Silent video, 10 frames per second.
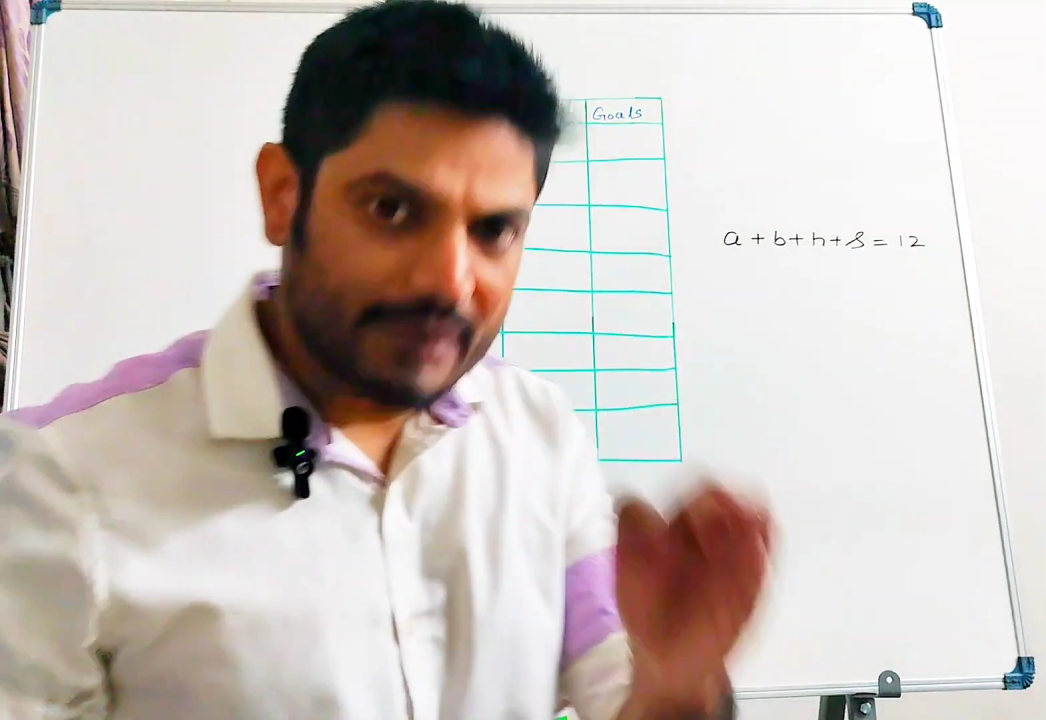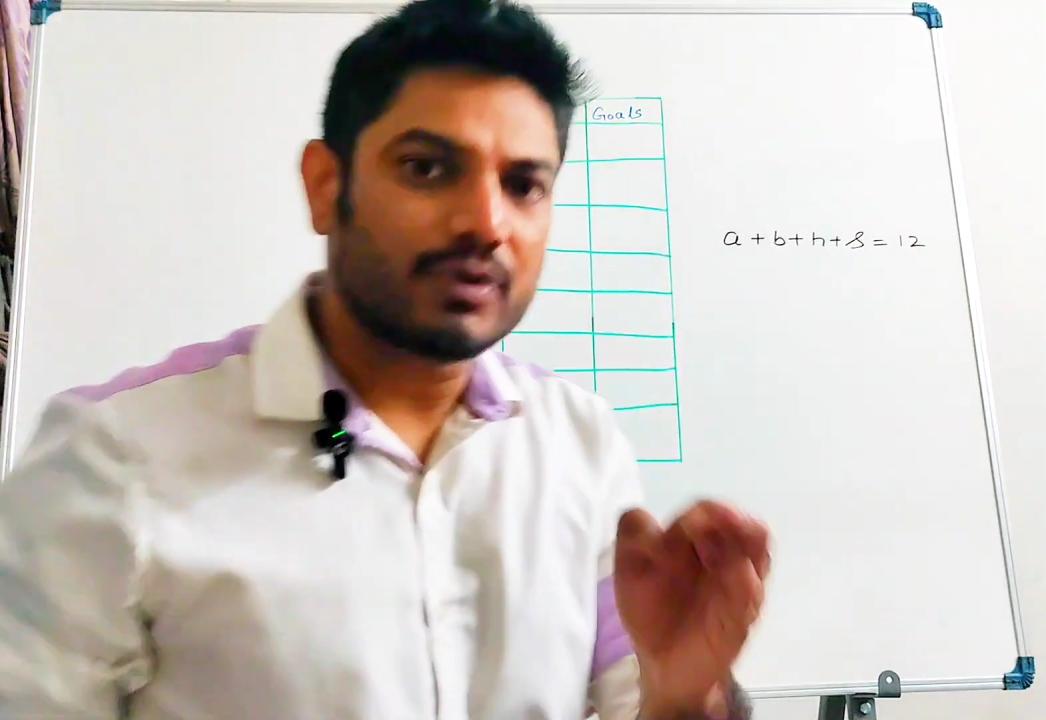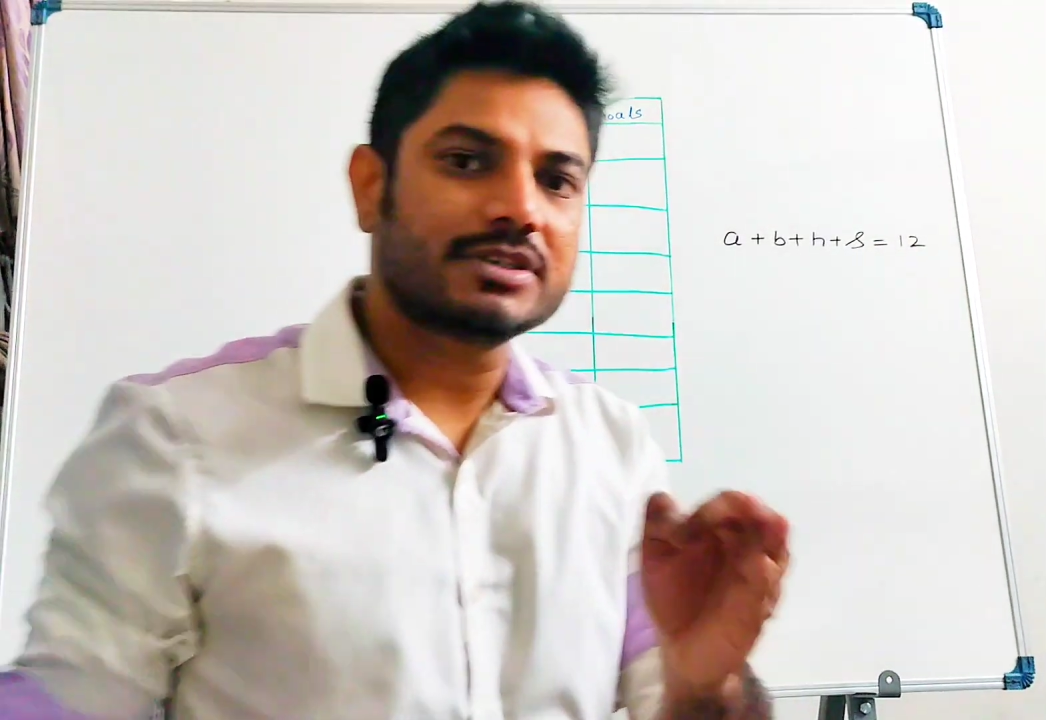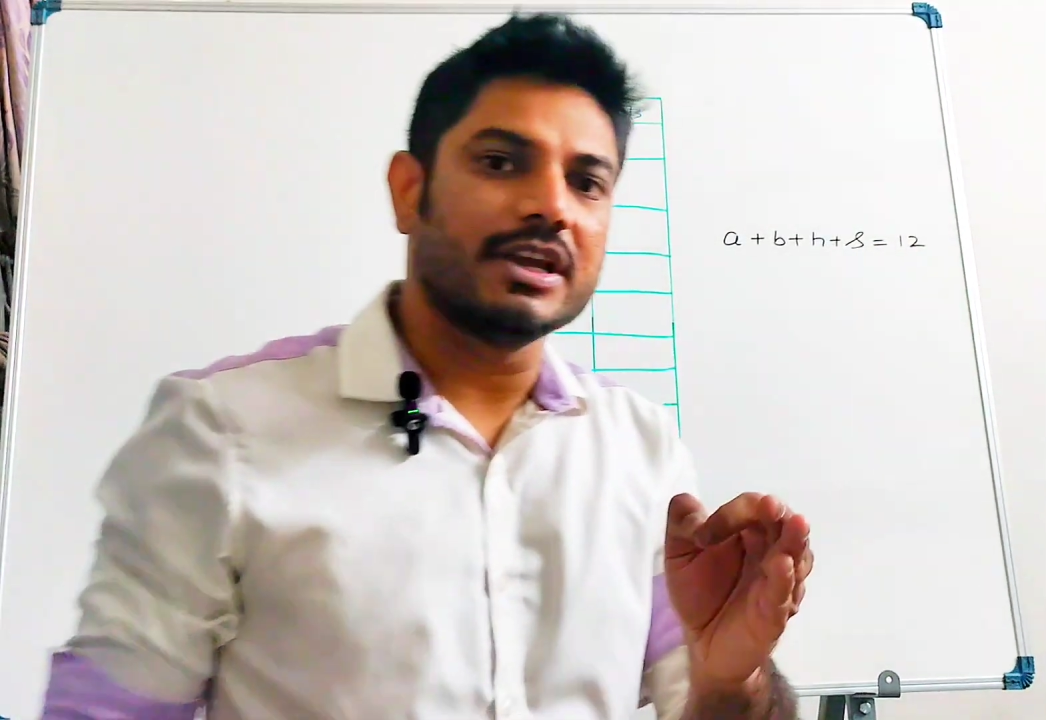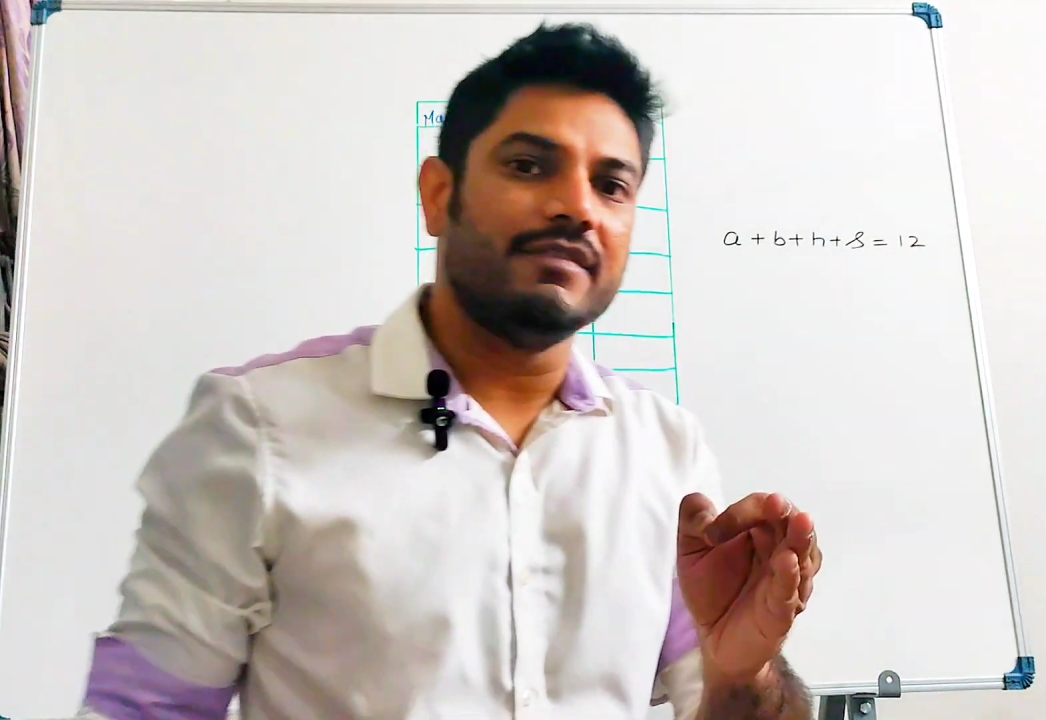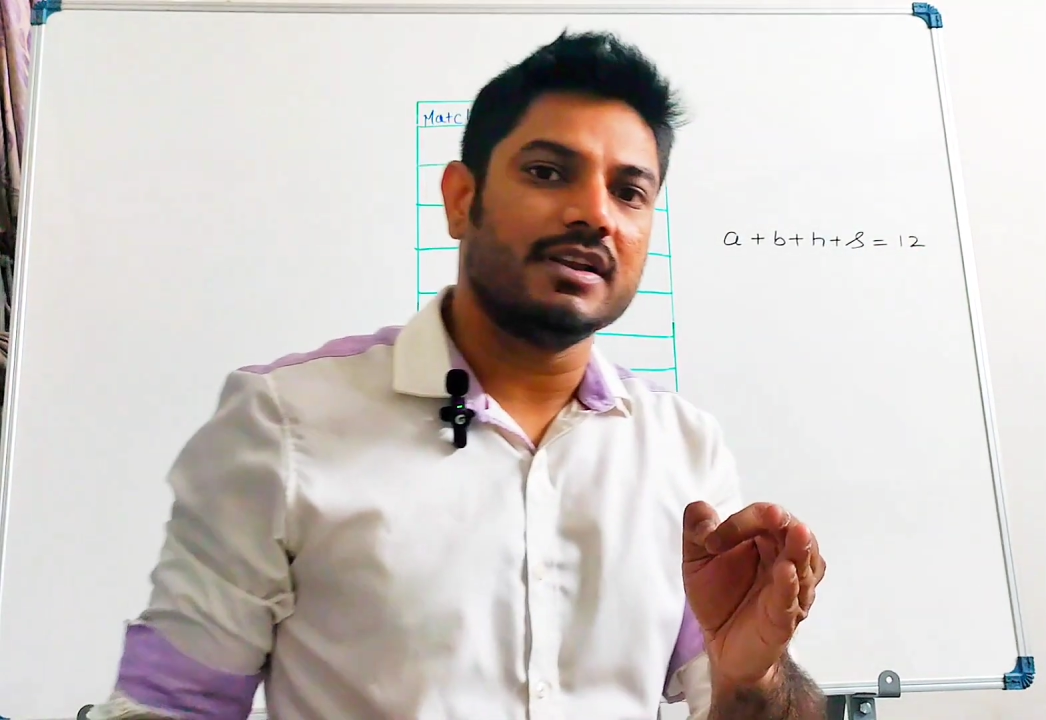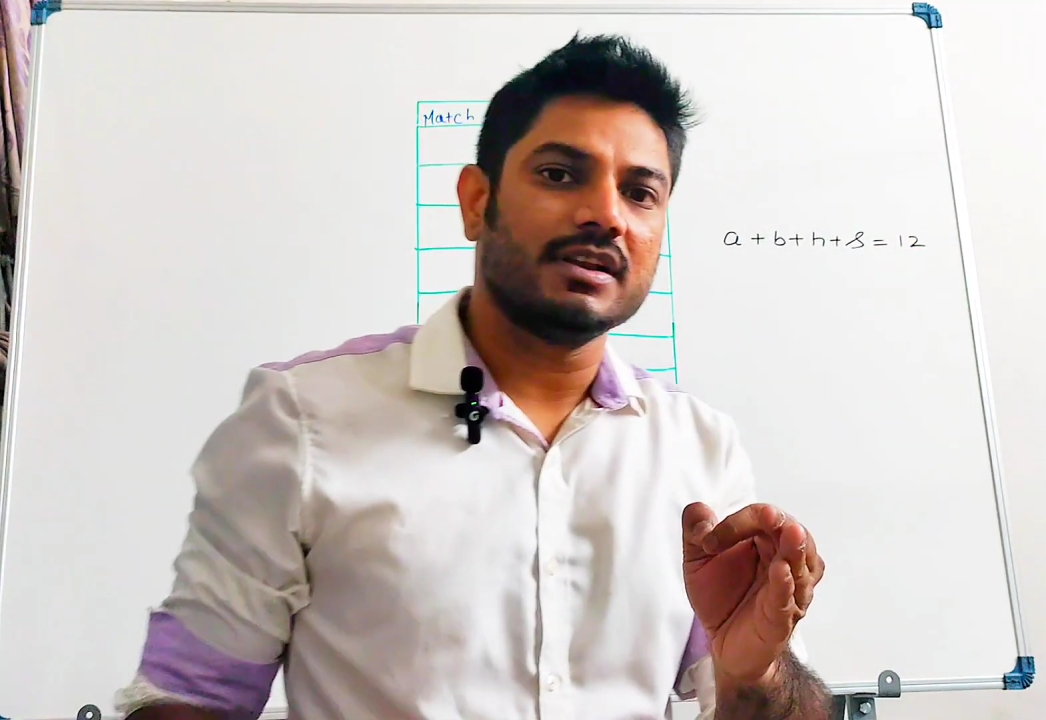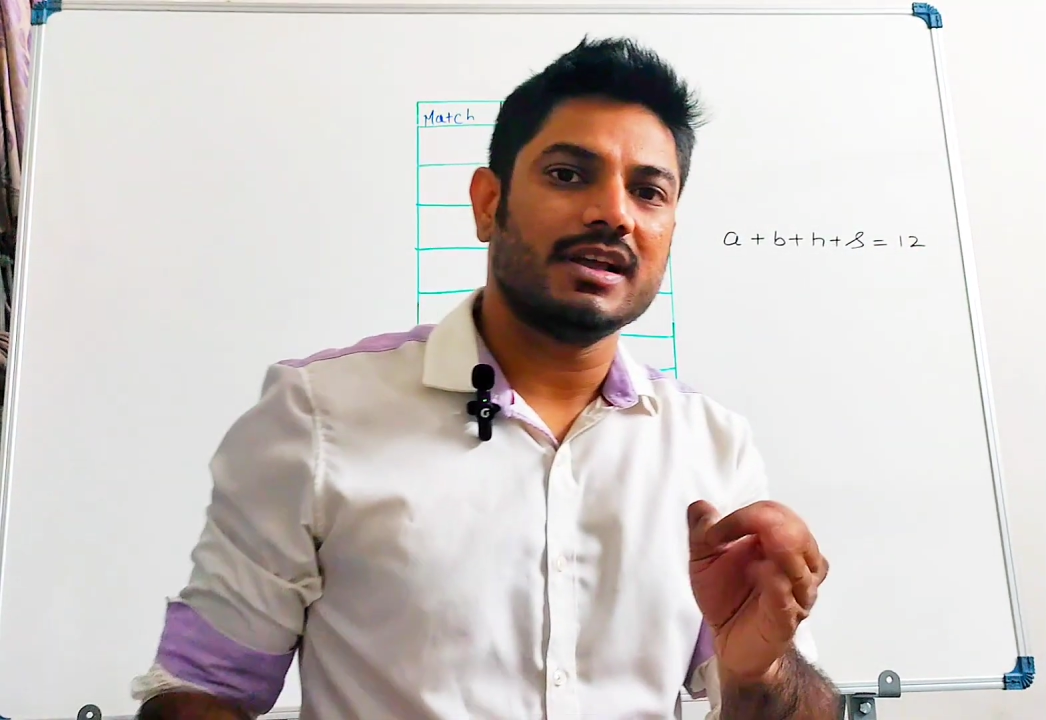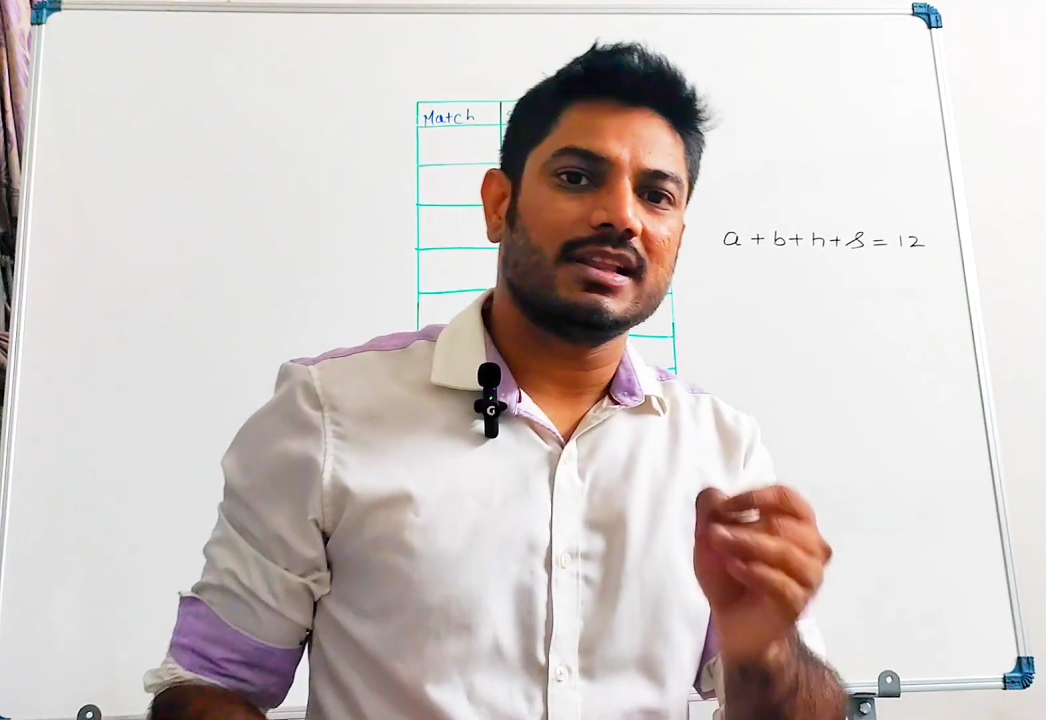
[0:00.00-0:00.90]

was given